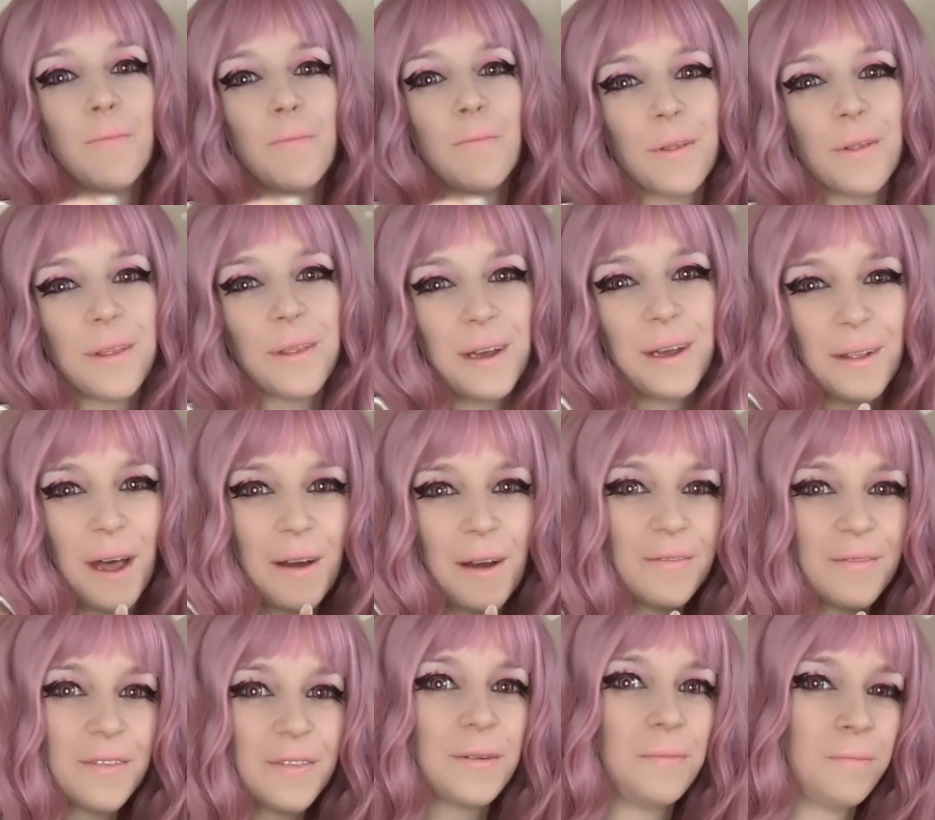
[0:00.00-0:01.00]
more thing
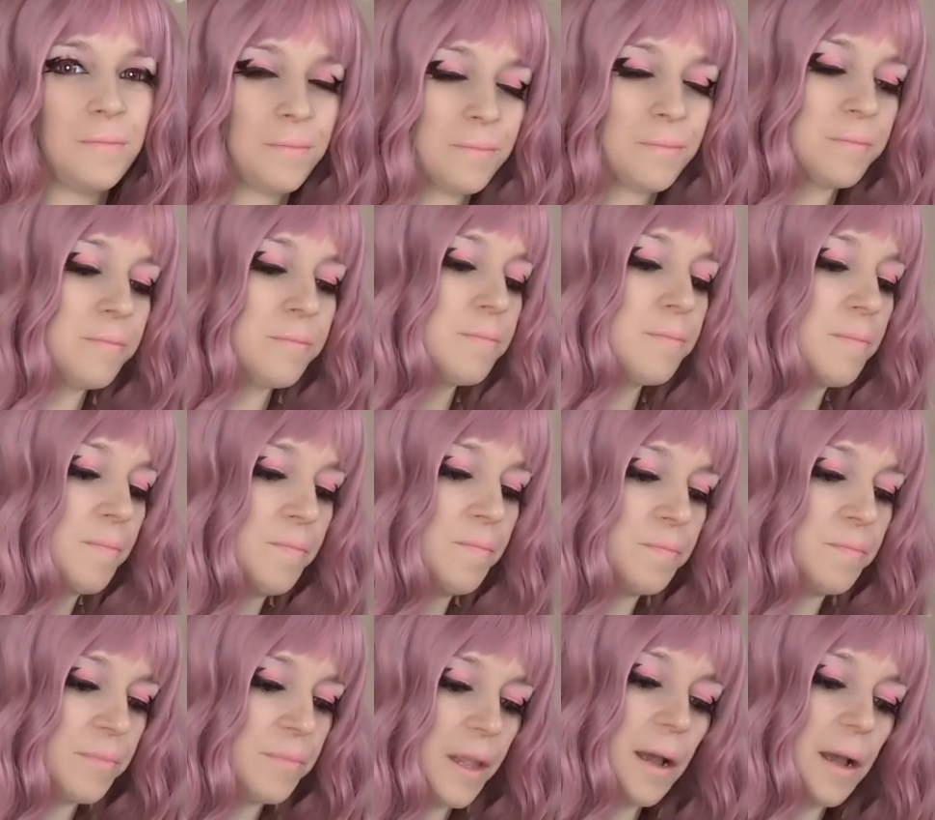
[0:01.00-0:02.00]
left.
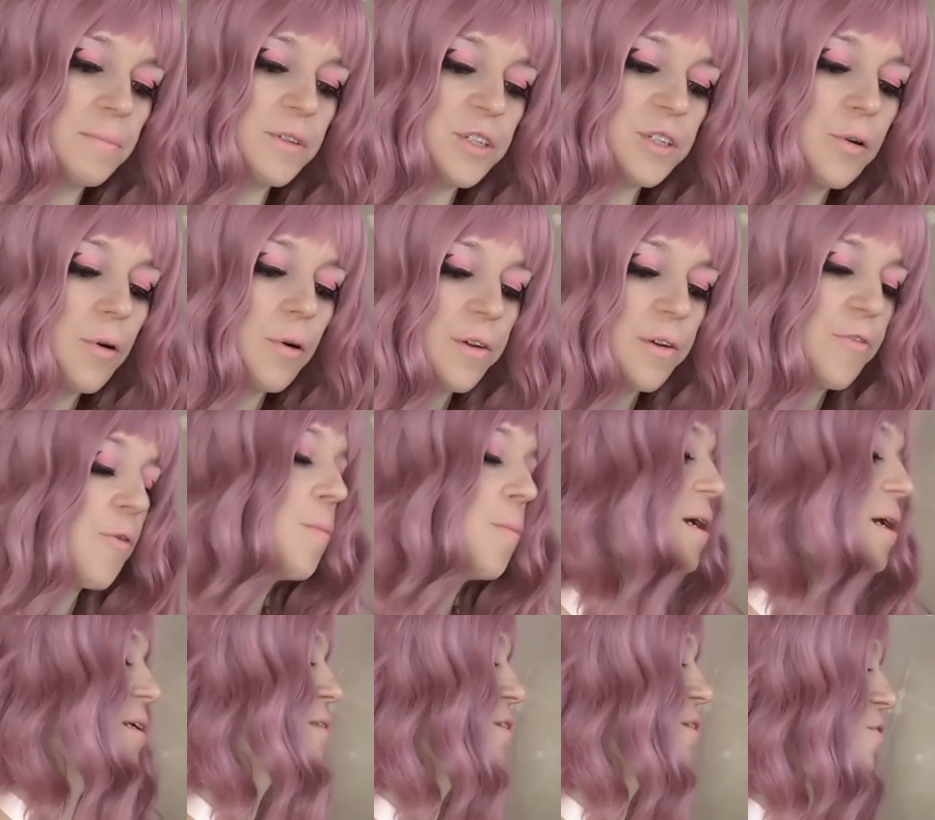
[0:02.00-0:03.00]
I'm sorry for
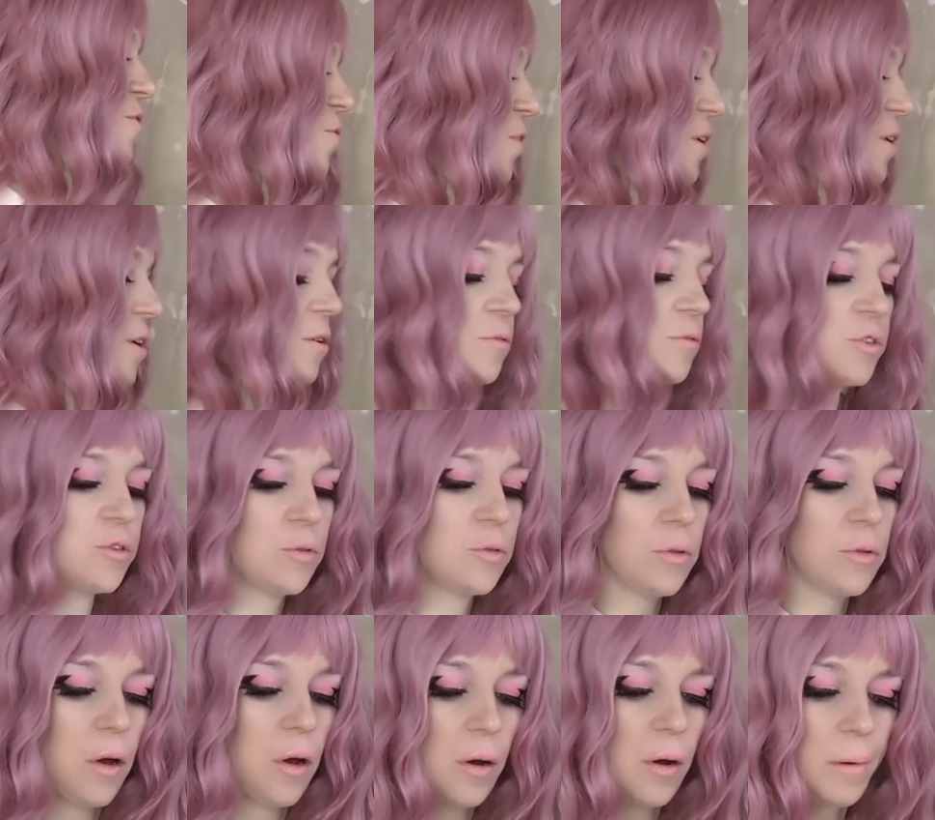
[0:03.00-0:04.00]
making this video too
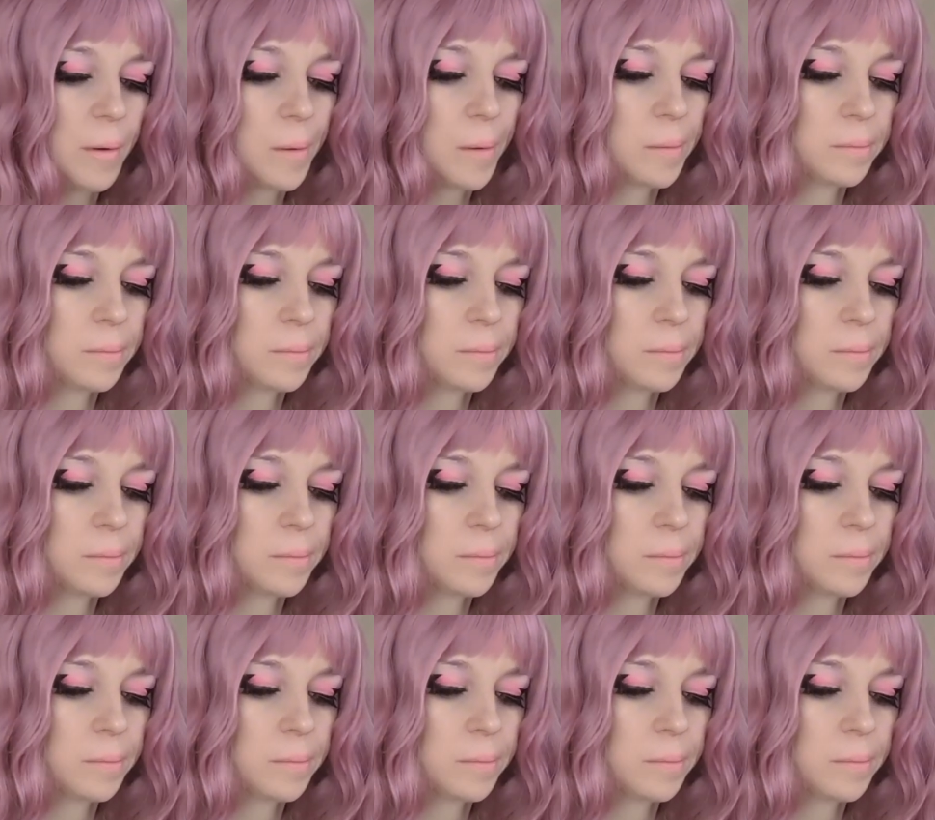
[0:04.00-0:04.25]
long.